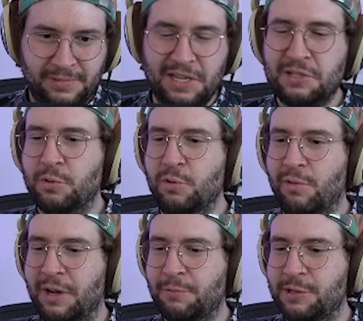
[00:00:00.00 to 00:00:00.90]
Is this what you
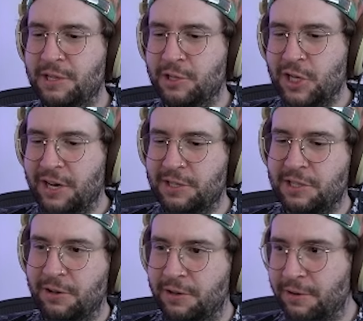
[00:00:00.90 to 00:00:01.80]
want? Where is he in chat? Is he
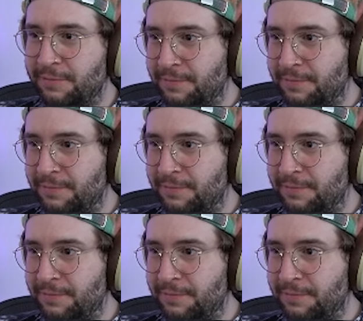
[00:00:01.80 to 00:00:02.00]
still in here?